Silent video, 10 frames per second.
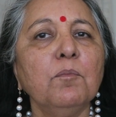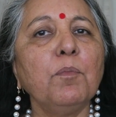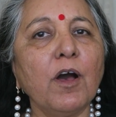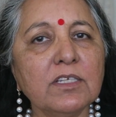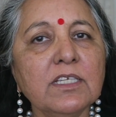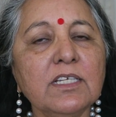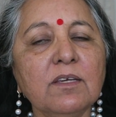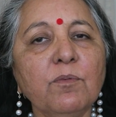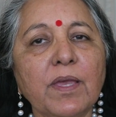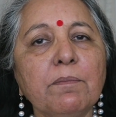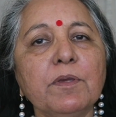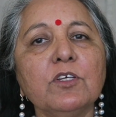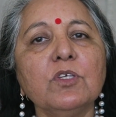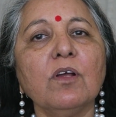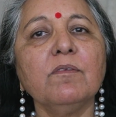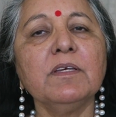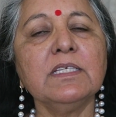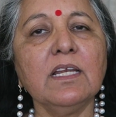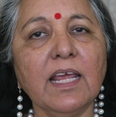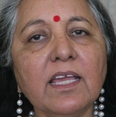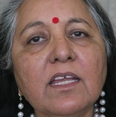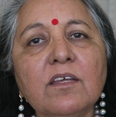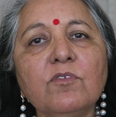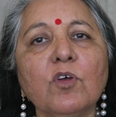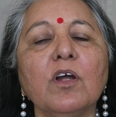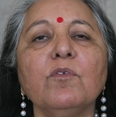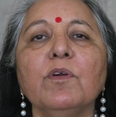positive way, because always a negative thought,